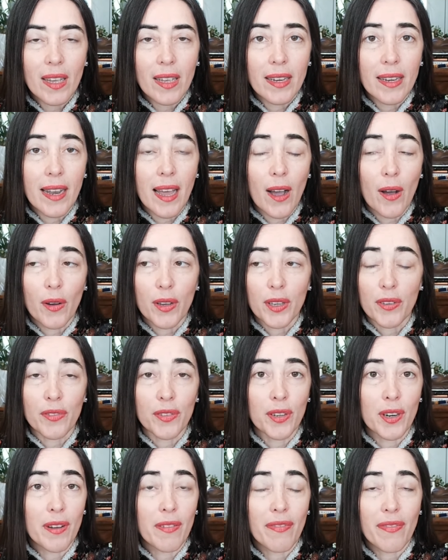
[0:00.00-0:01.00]
Now, if
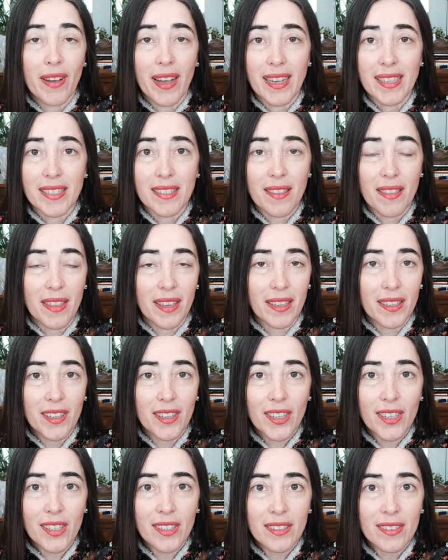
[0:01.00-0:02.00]
you're a fast
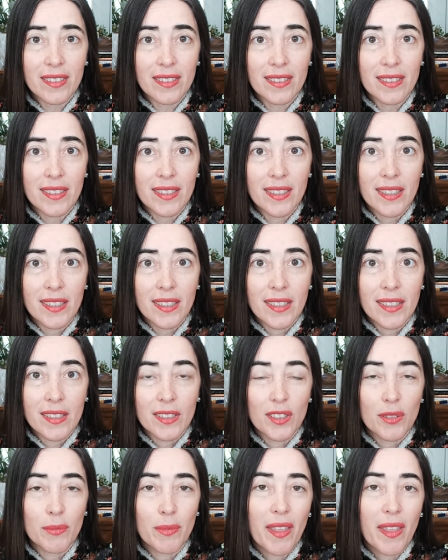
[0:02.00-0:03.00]
thinker,
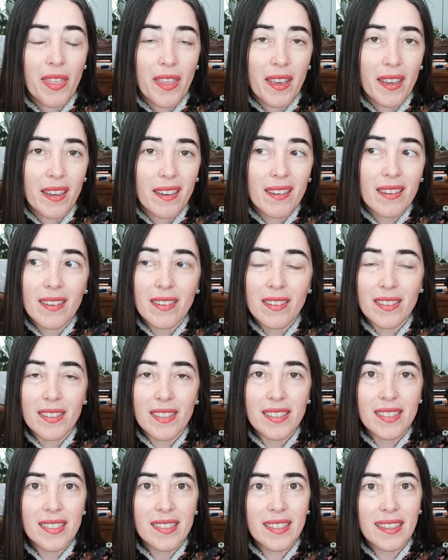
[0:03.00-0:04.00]
you might think, oh,
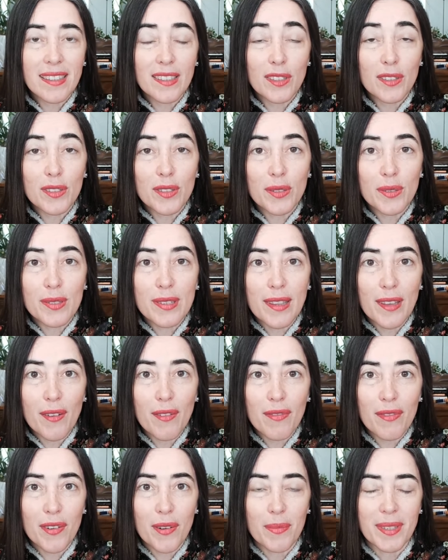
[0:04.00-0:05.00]
this is a little too slow
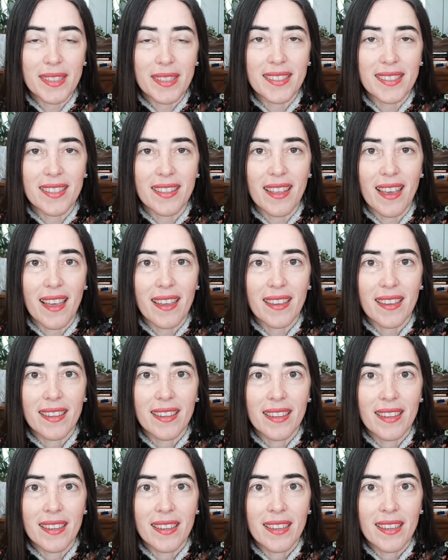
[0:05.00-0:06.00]
for me today.
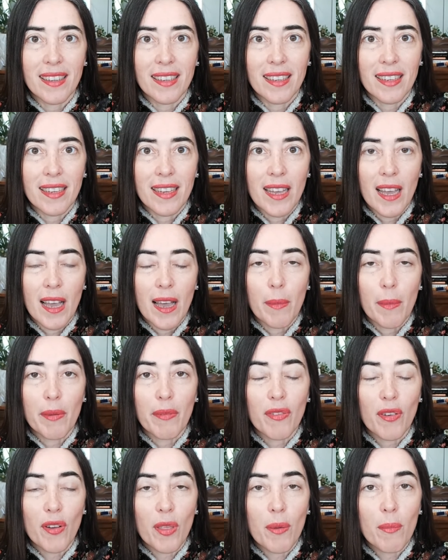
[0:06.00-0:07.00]
But
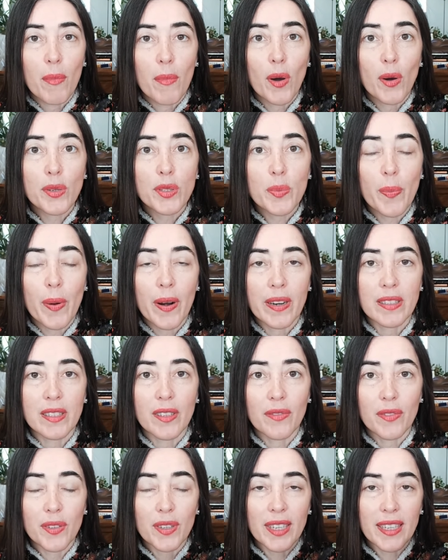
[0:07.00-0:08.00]
for the most part,
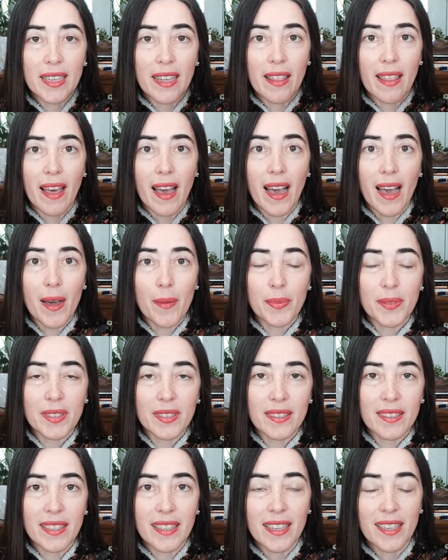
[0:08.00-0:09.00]
if you can adapt
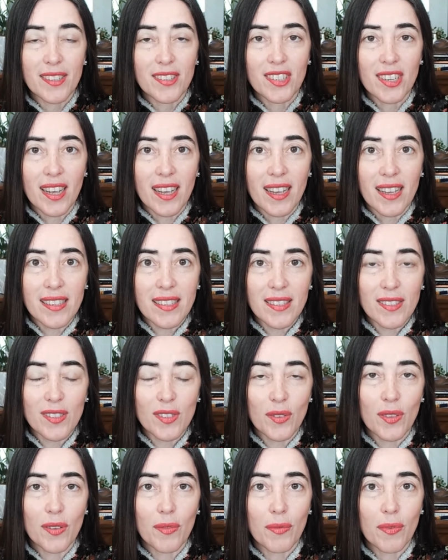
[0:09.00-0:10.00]
and adjust
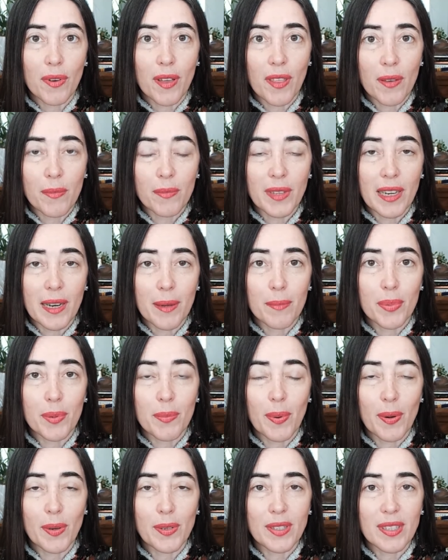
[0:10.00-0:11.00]
to the rhythm that I'm
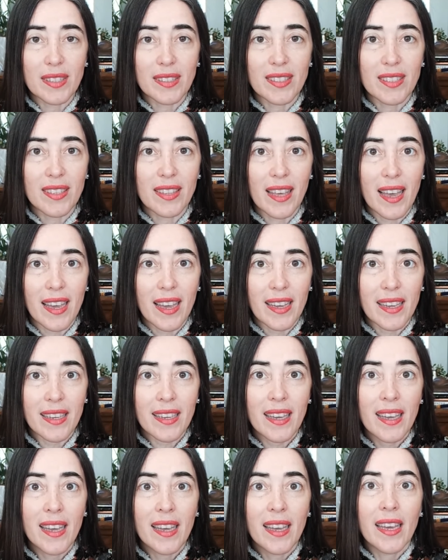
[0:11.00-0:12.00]
proposing today,
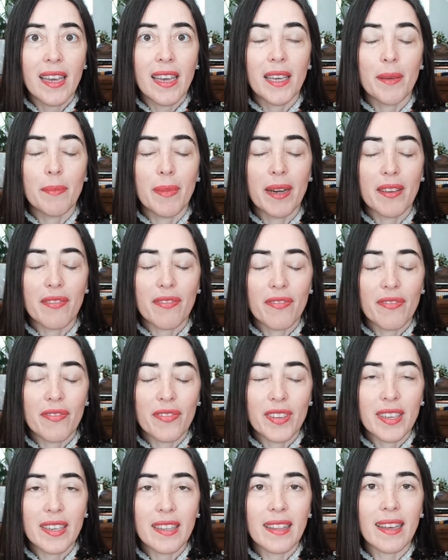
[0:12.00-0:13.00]
it might
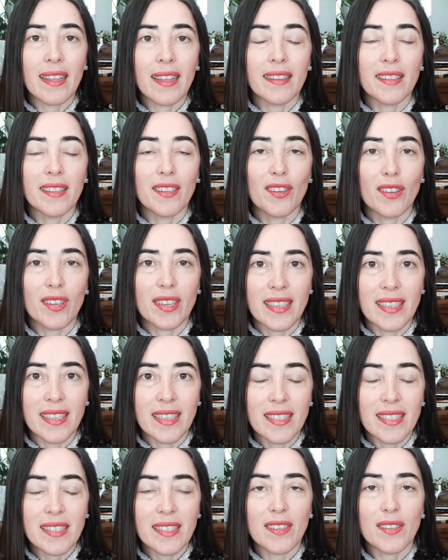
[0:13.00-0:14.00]
feel a little
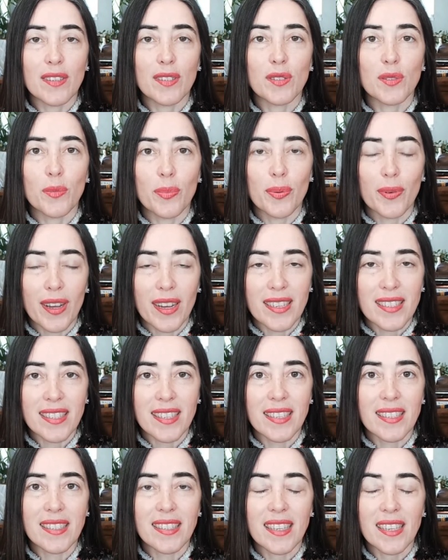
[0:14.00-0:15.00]
easier to
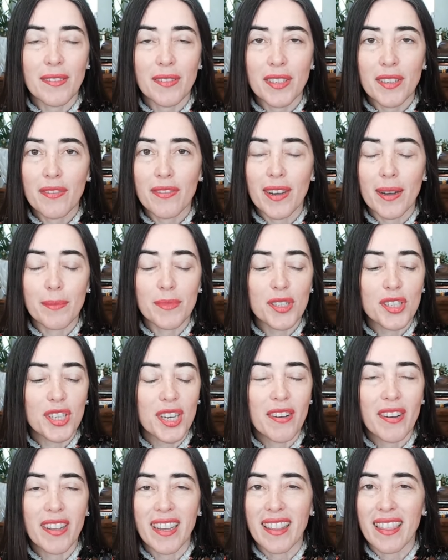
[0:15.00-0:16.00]
process, even if I'm
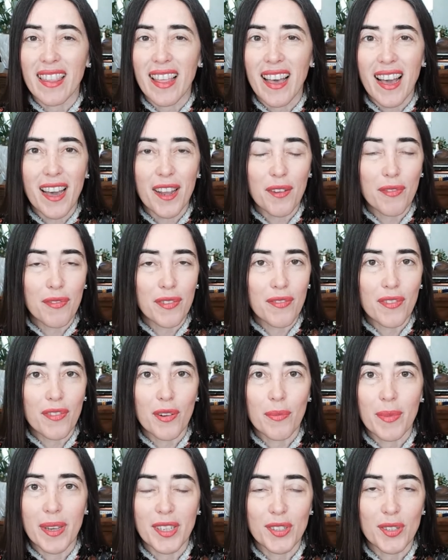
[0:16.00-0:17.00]
sharing a lot of
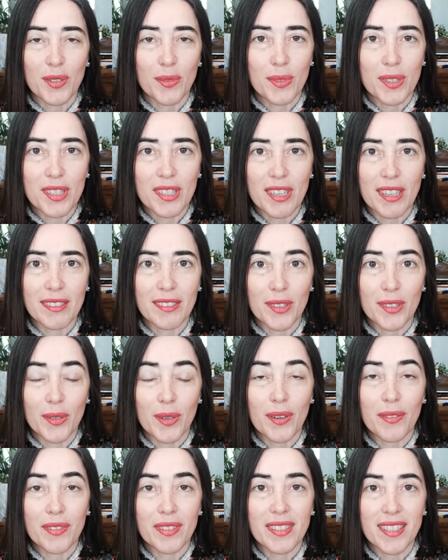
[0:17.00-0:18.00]
information, which I do
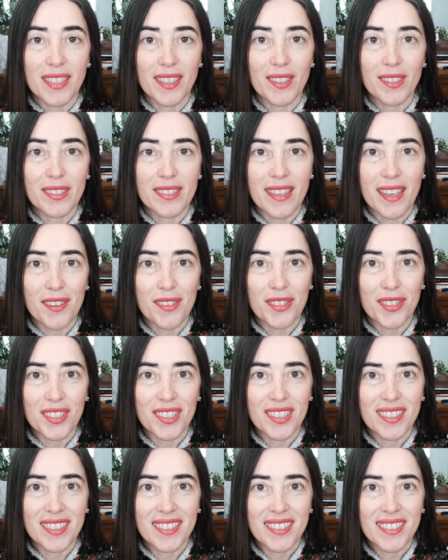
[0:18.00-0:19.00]
every single session.
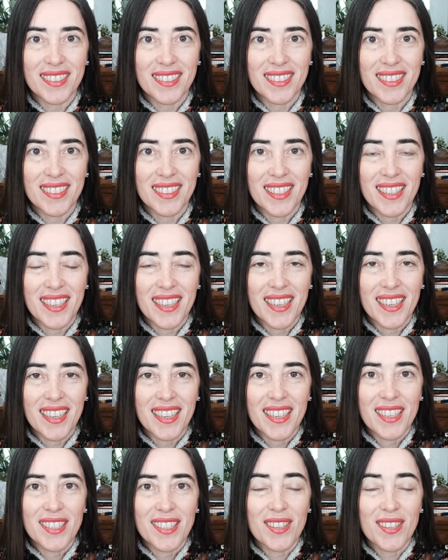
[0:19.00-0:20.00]

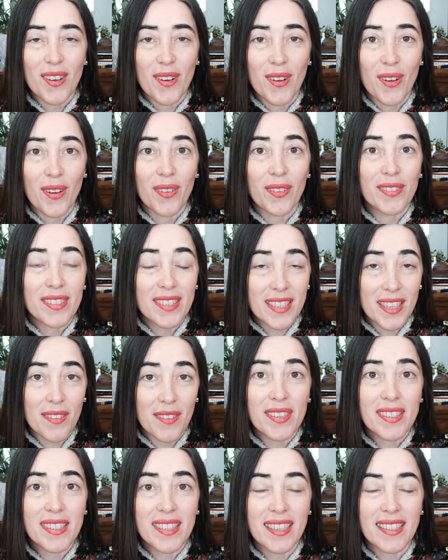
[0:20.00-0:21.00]
So see if
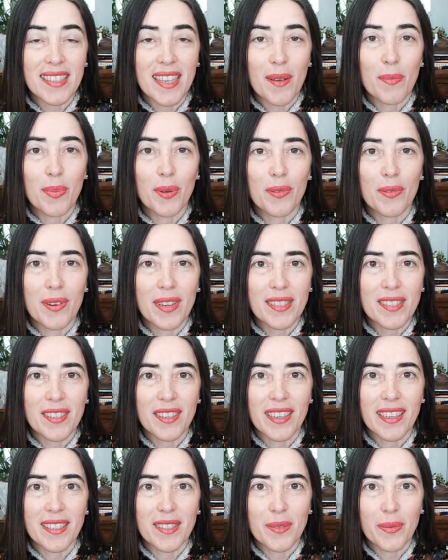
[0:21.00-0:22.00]
this example
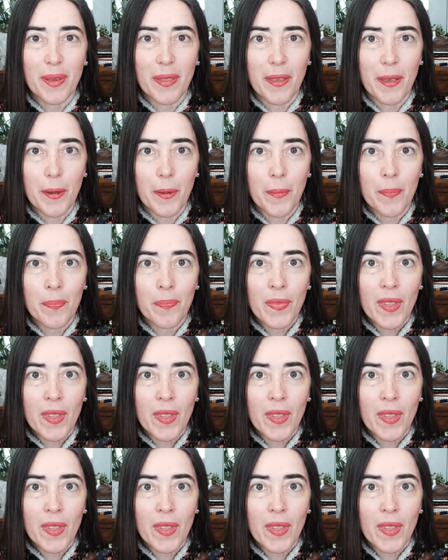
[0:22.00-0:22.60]
resonates with you.